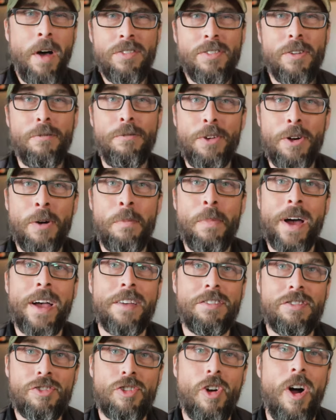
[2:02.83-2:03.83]
also fueled by
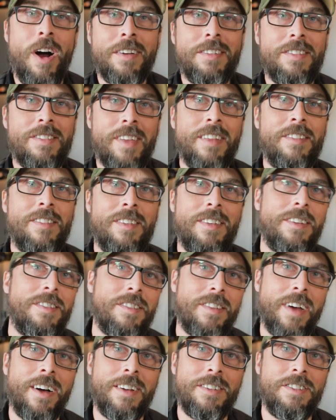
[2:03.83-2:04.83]
a strong sense of
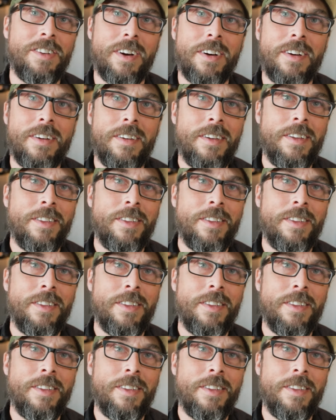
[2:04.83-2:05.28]
nostalgia.